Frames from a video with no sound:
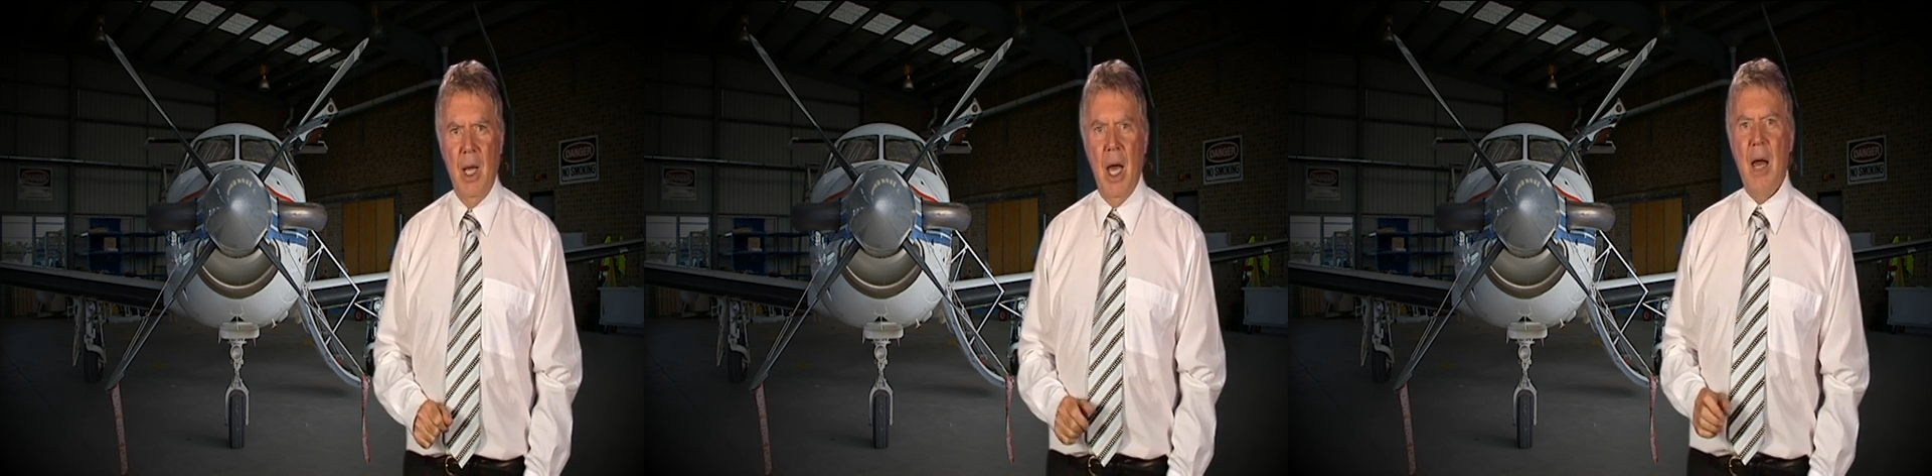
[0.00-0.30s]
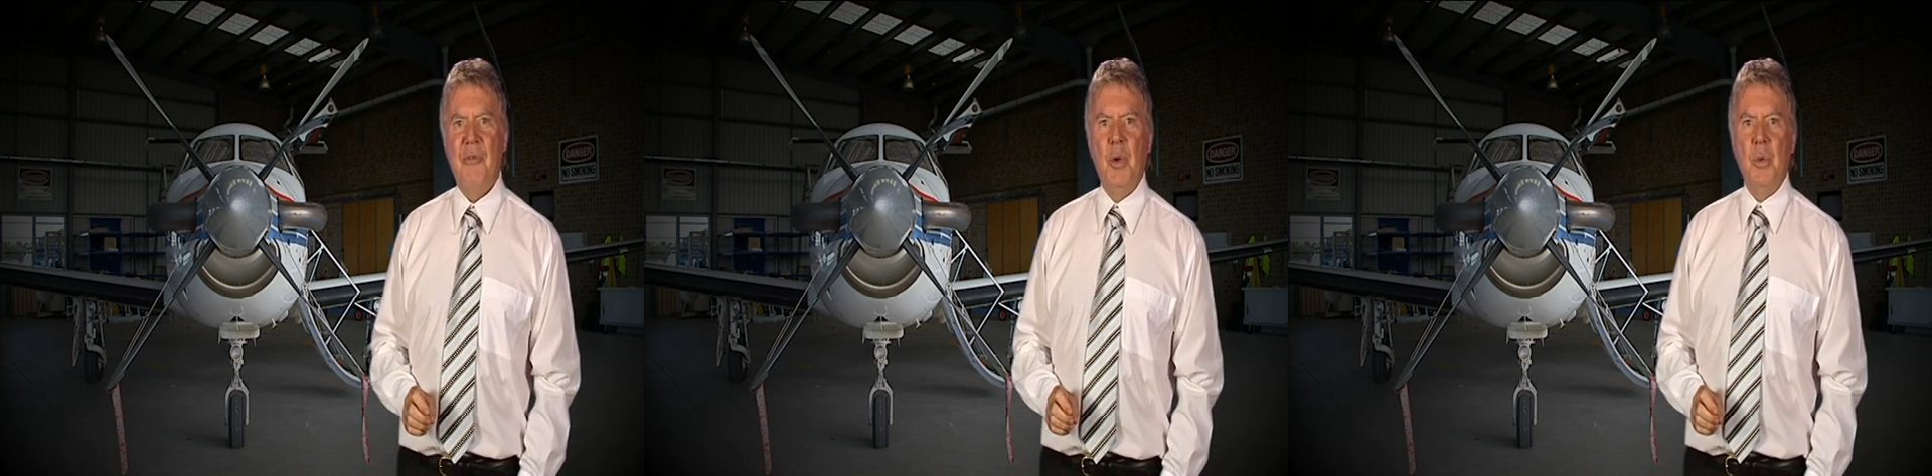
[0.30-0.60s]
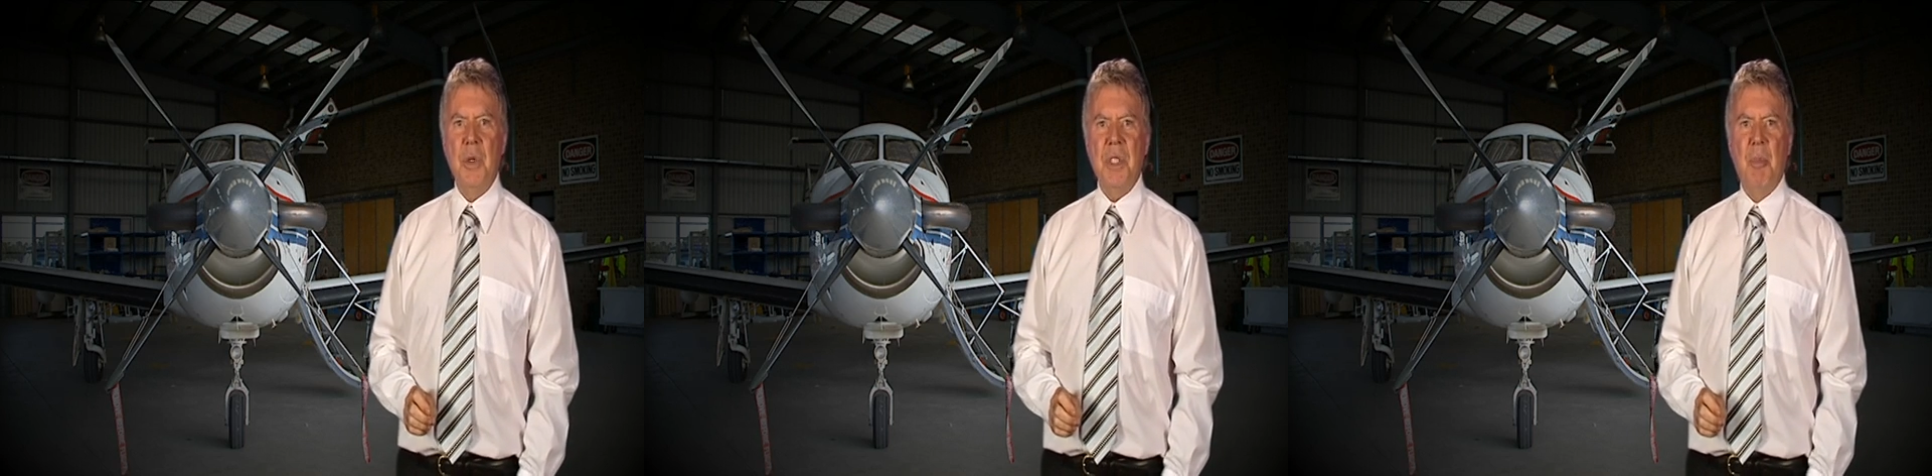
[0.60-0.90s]
Our full
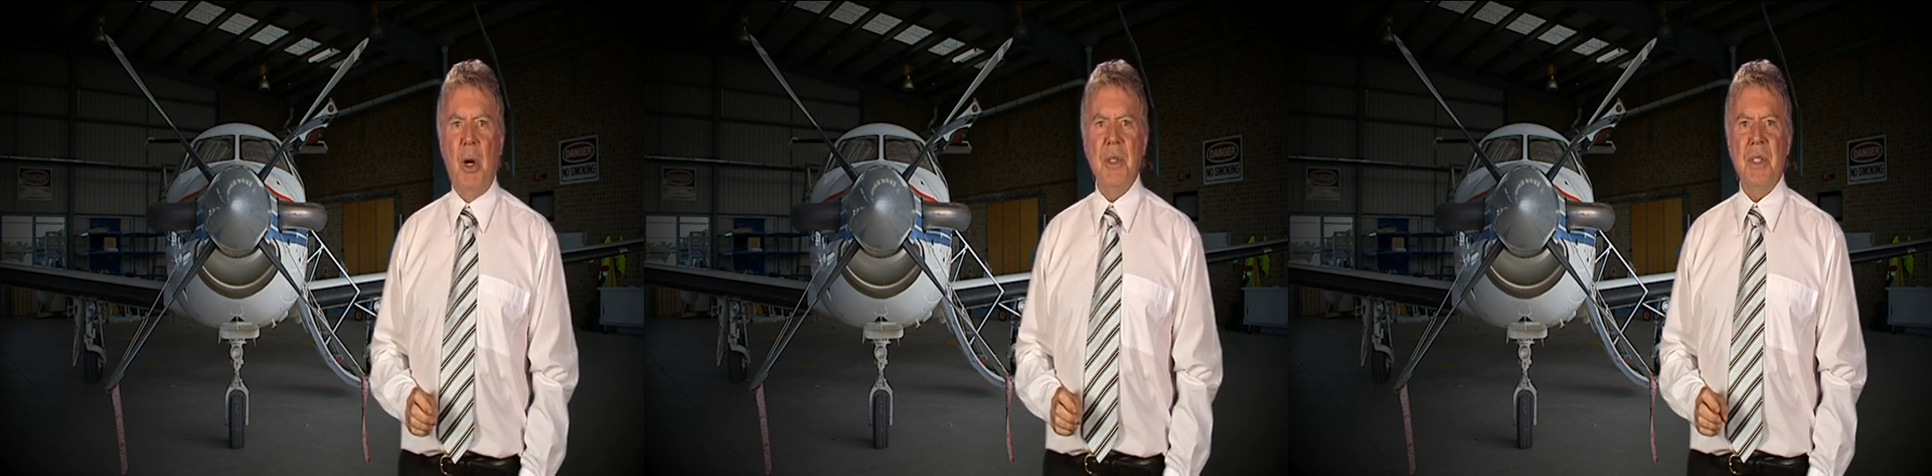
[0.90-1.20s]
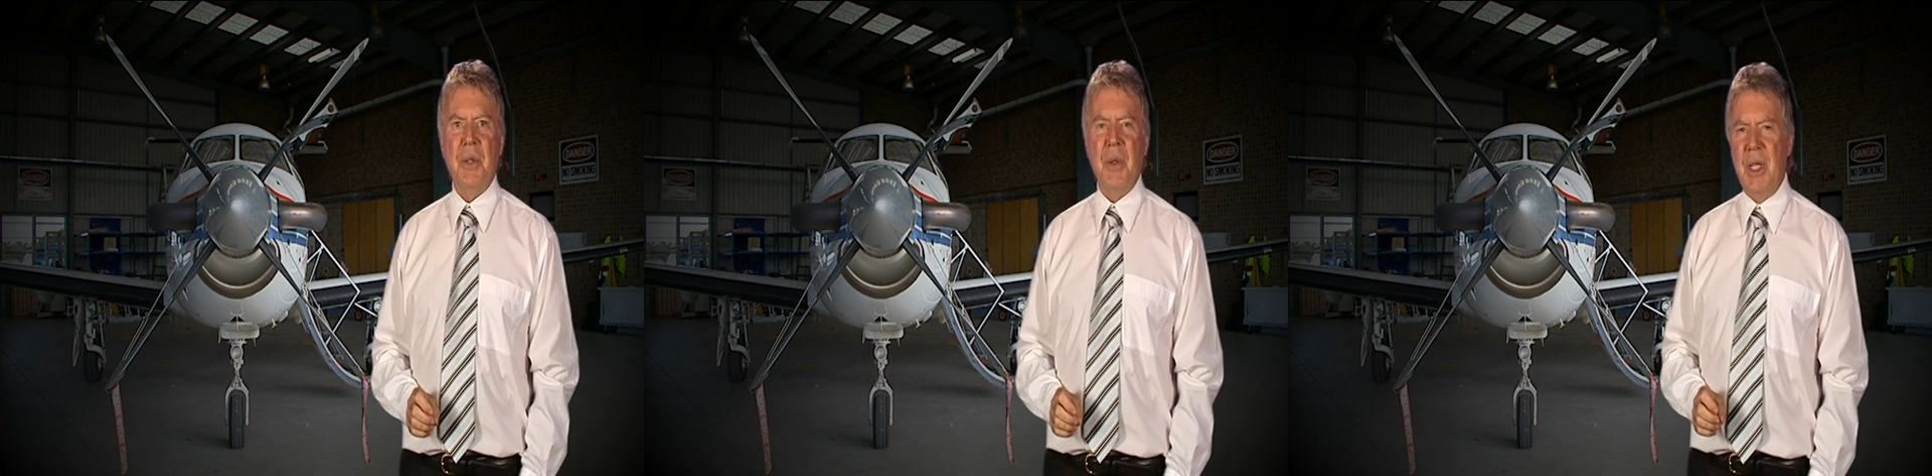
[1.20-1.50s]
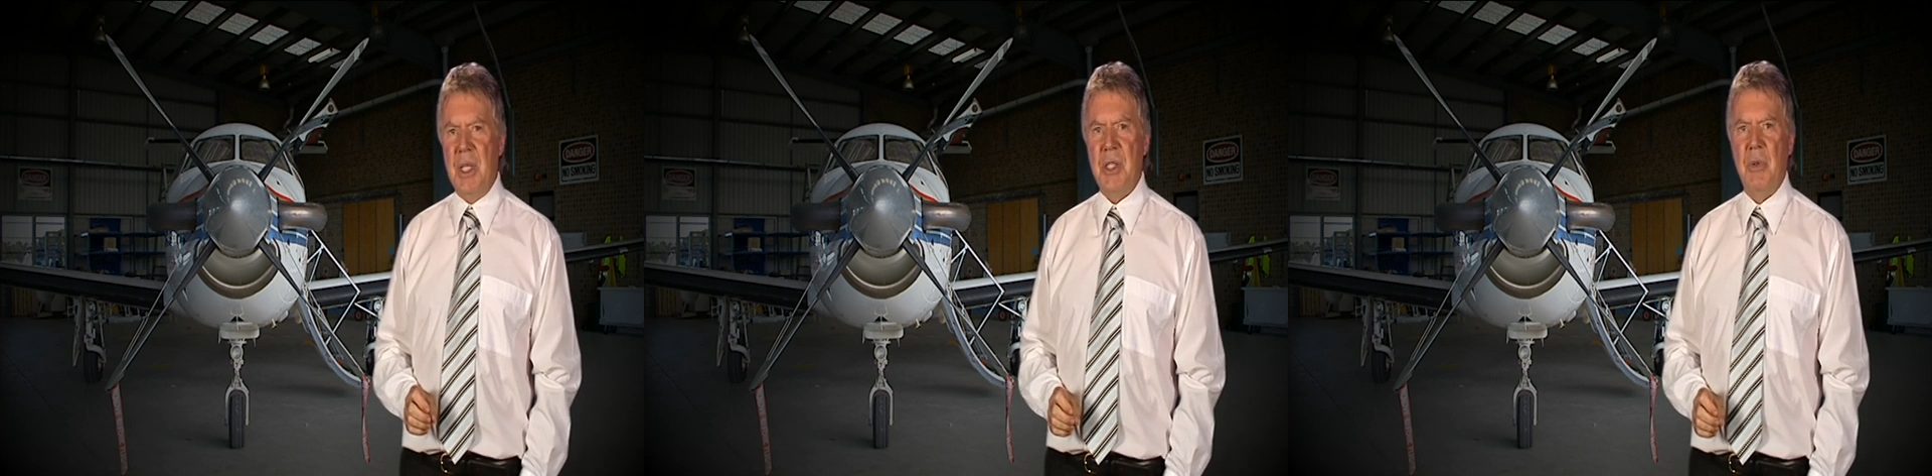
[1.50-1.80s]
response on
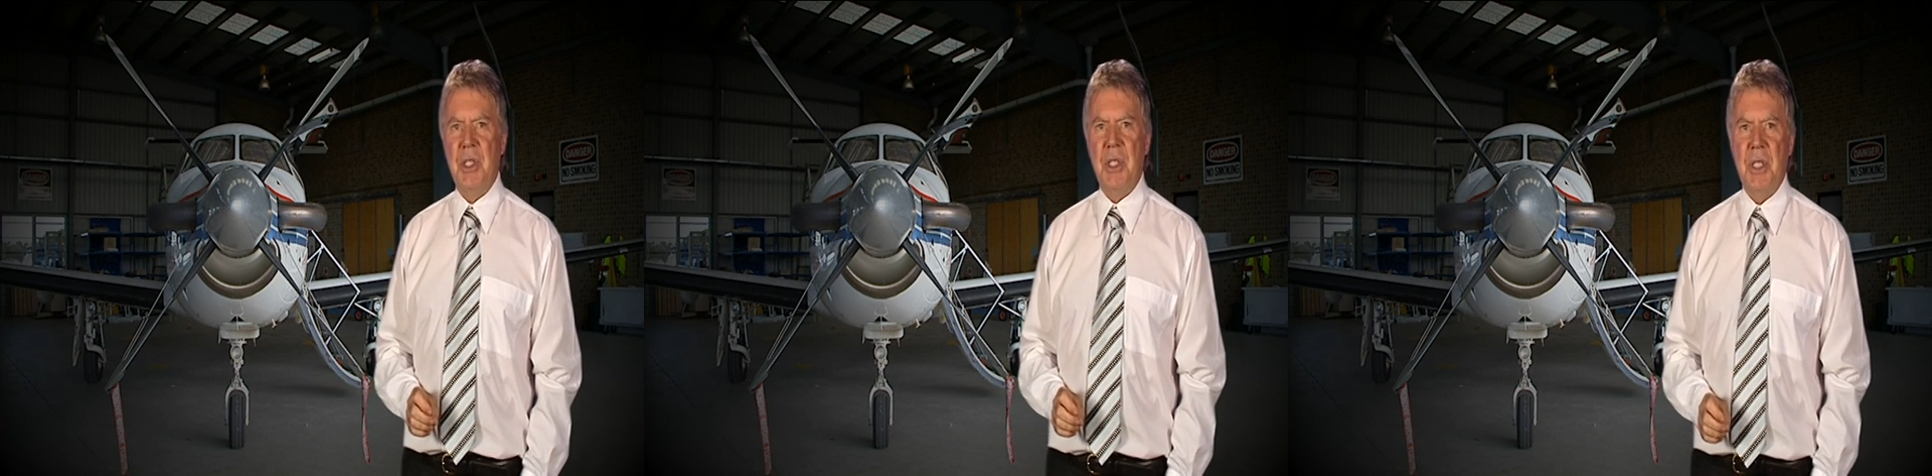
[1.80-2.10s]
the stretcher